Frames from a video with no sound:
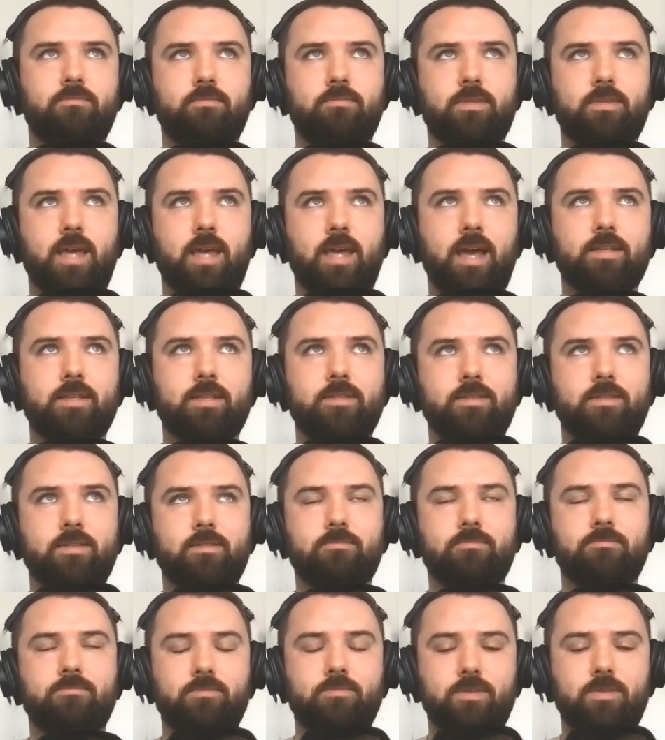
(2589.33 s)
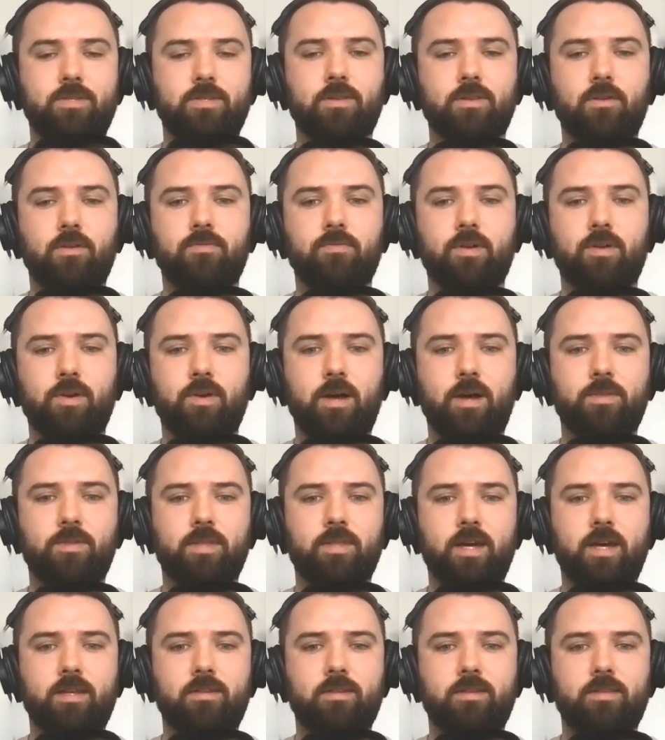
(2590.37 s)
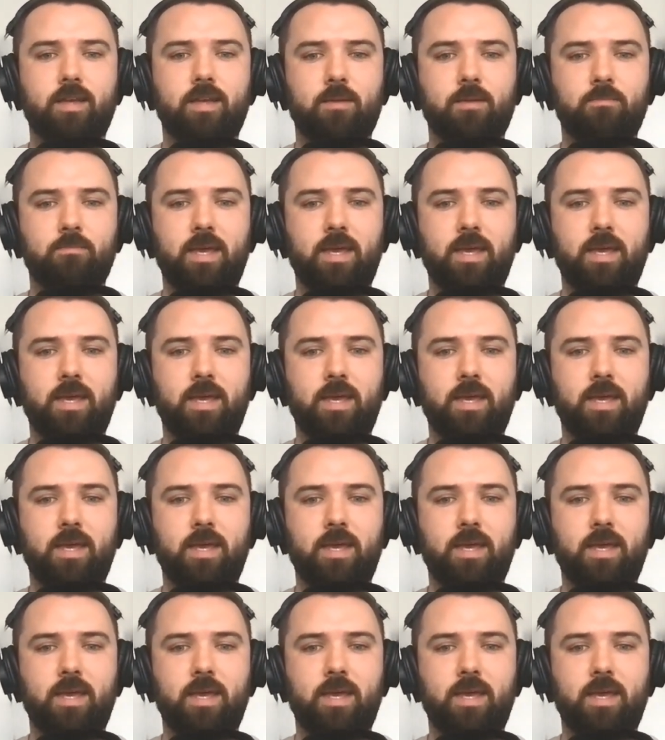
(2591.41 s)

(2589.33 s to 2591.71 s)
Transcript: tax stuff around that